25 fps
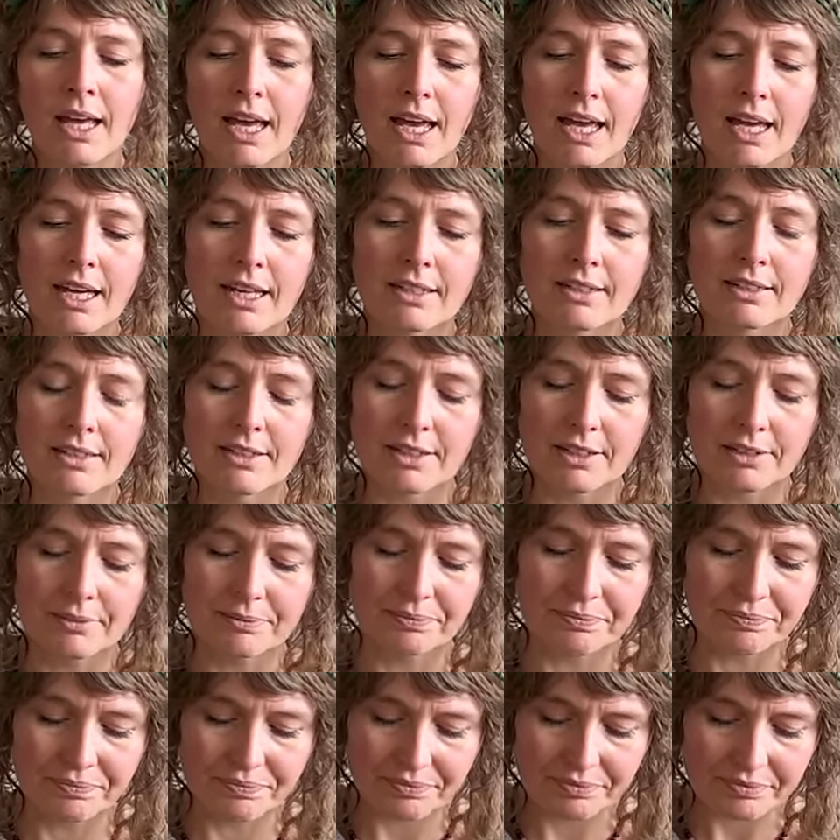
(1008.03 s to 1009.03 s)
And
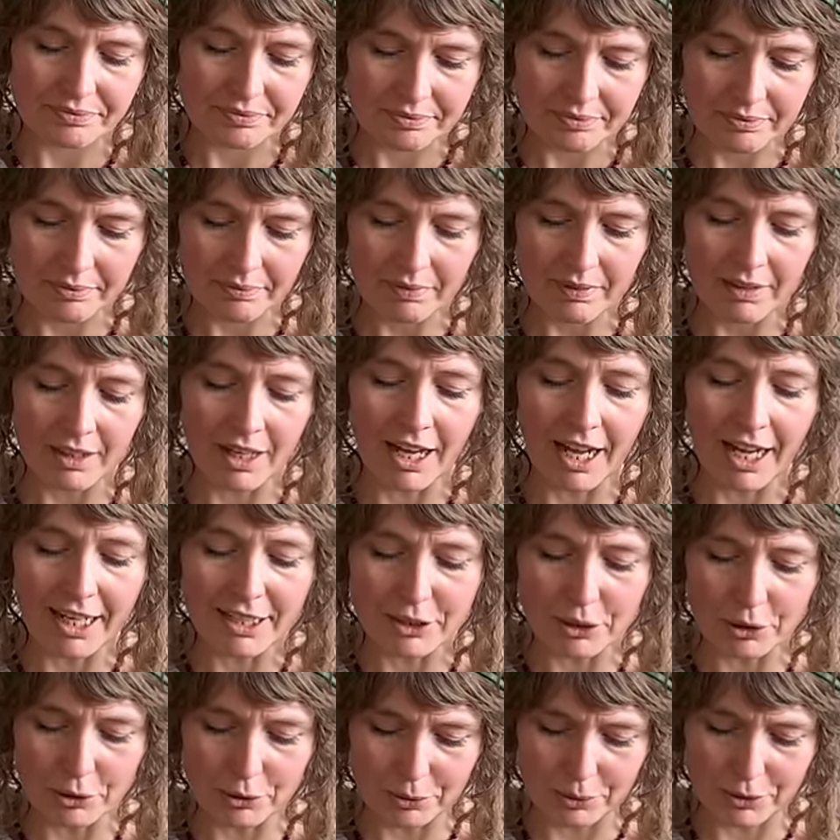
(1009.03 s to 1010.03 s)
I
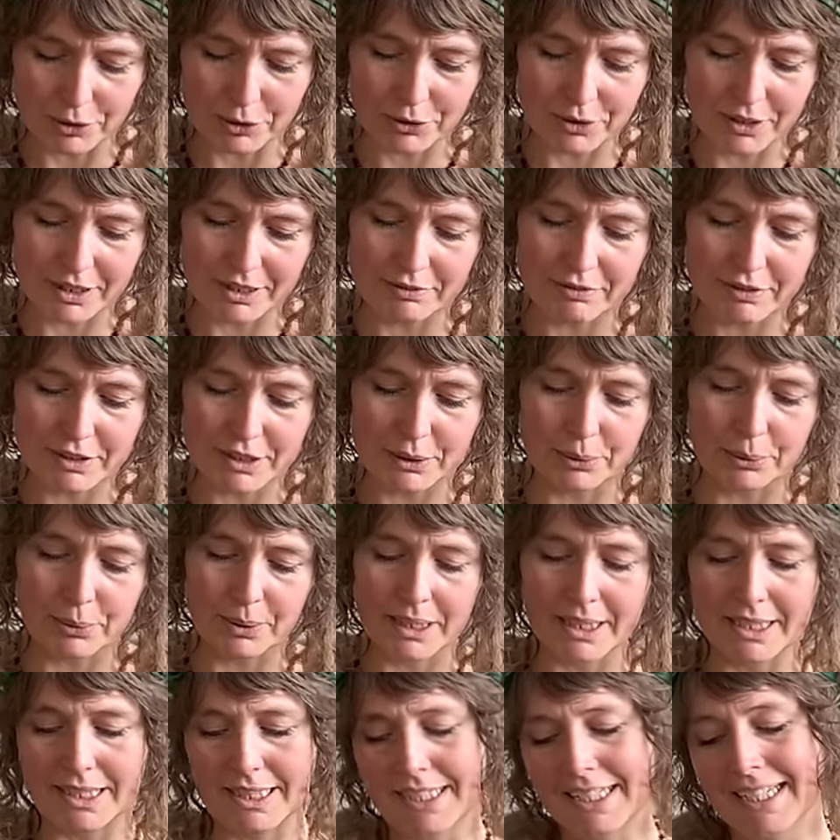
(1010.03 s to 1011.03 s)
don't want to give it
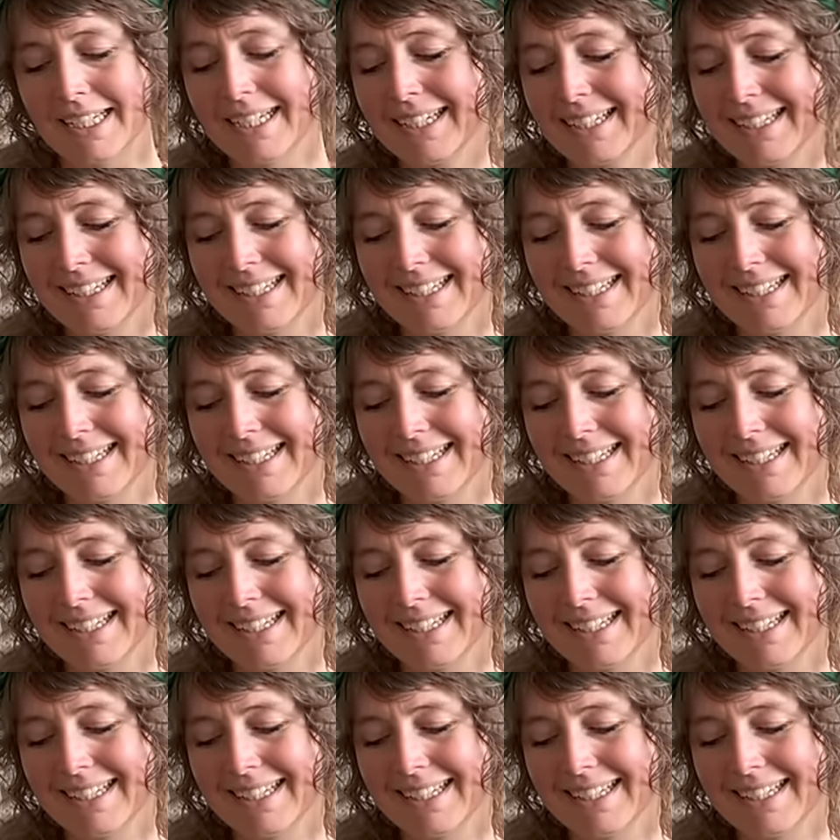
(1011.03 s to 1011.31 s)
away.